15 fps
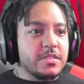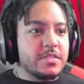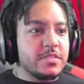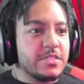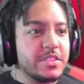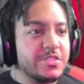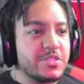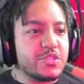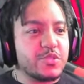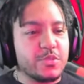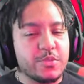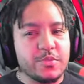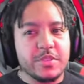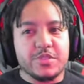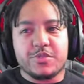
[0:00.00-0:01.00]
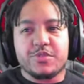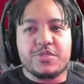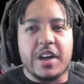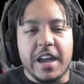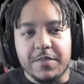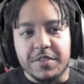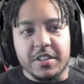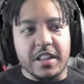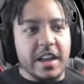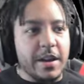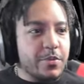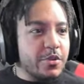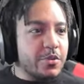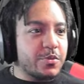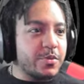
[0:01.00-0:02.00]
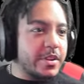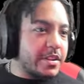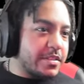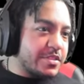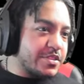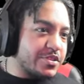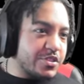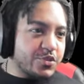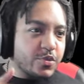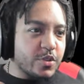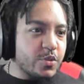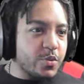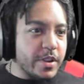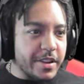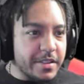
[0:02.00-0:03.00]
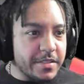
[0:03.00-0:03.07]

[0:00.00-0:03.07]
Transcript: So let's just let's just dive into the lab real quick. just real quick.